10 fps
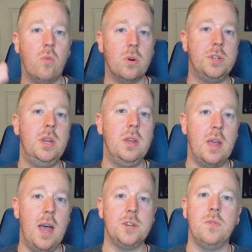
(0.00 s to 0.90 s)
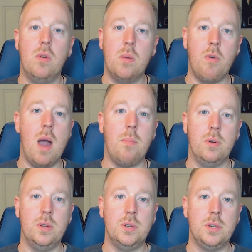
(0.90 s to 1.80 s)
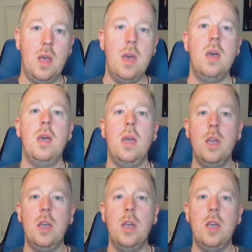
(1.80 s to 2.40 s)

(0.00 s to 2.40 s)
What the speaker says: 14 cash flowing properties,